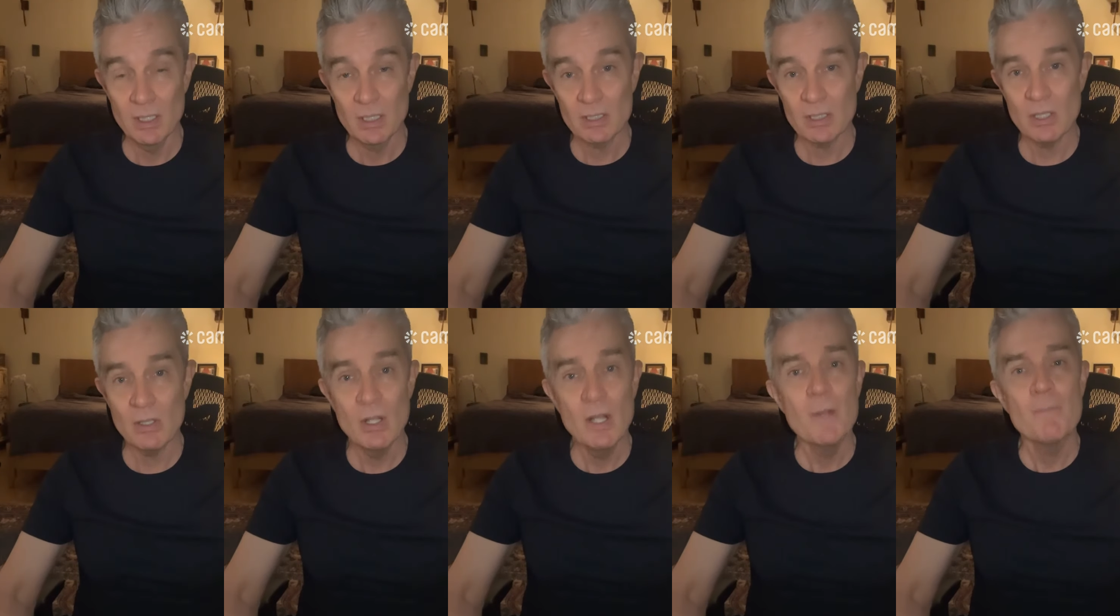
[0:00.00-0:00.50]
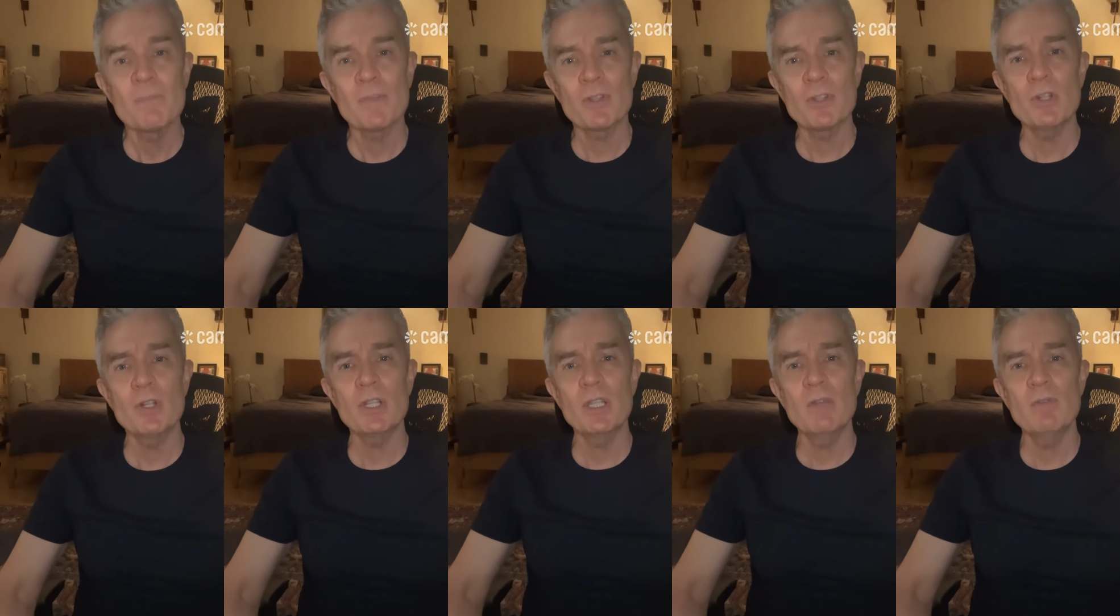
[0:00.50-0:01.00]
So, I
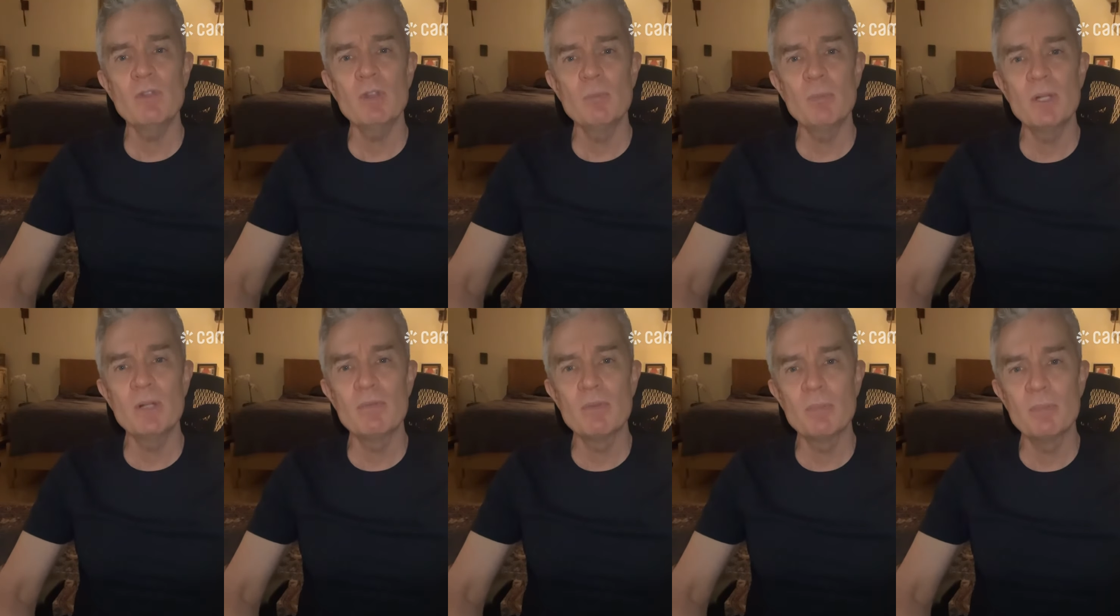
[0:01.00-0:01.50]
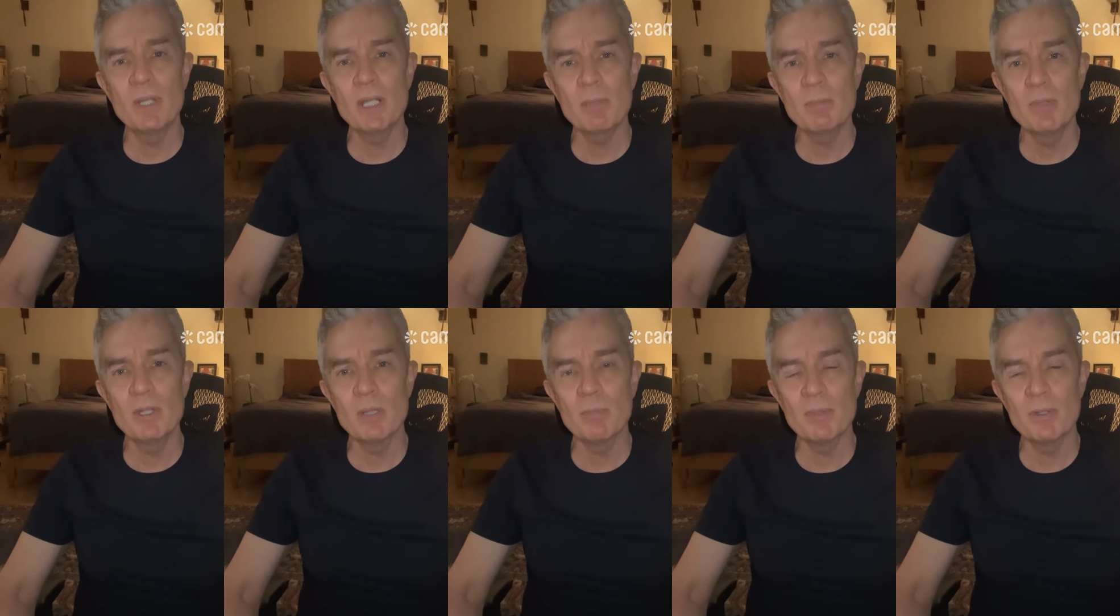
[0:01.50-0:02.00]
thought I'd give you a bit of a
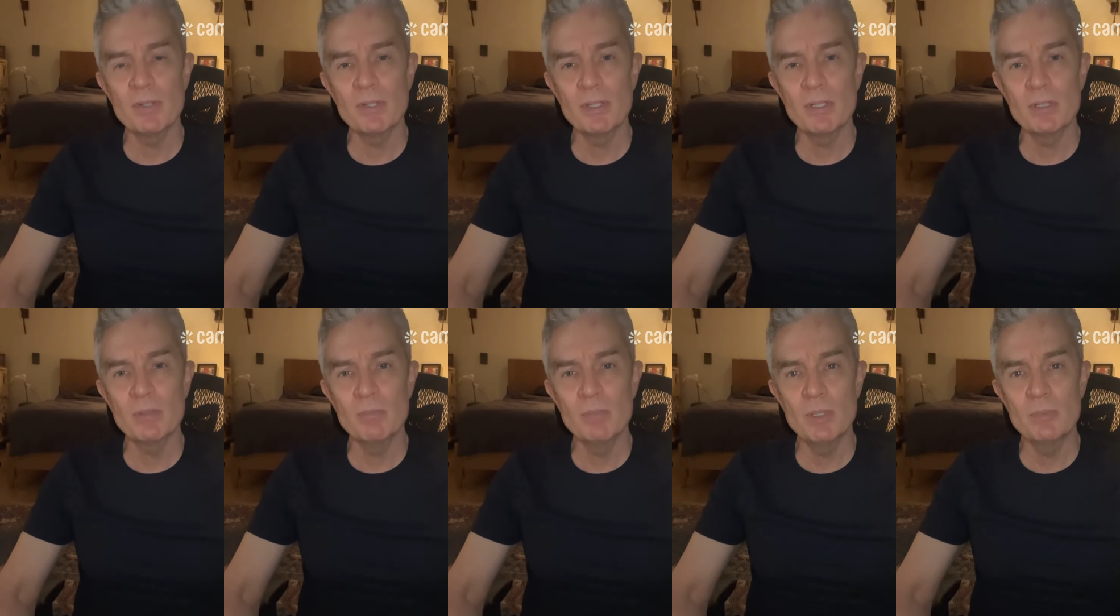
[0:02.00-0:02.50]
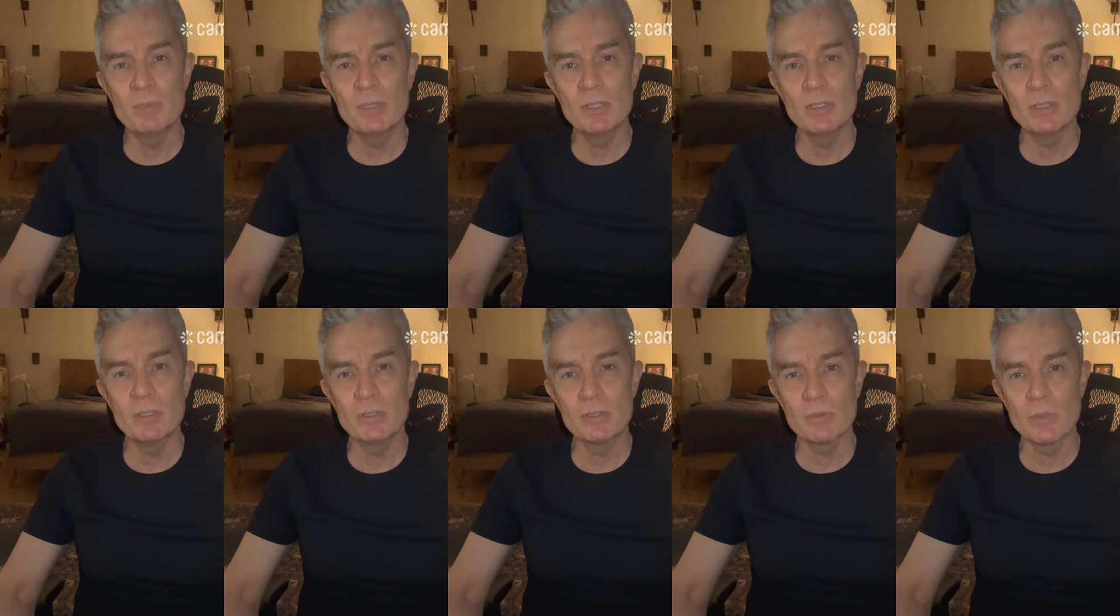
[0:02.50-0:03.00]
pick-me-up. I think Mum could
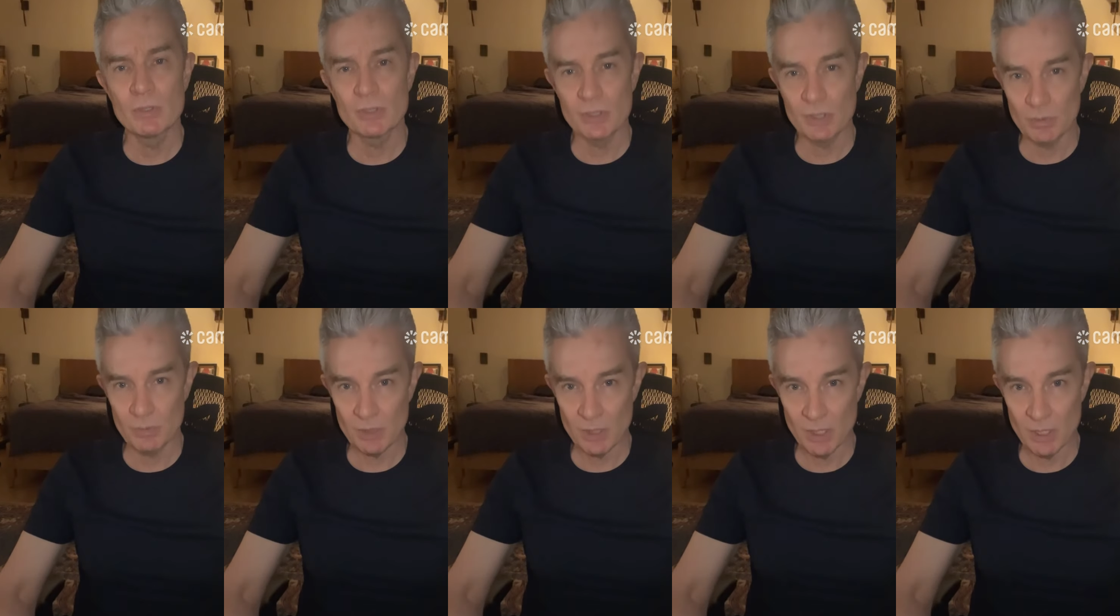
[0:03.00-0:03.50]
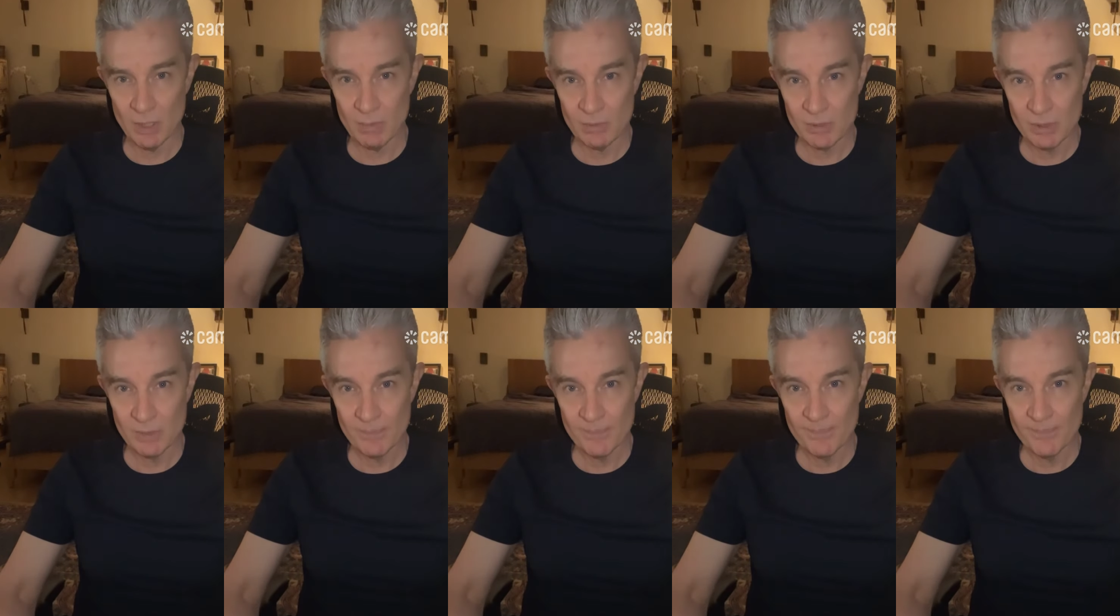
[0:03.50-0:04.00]
use one sometimes.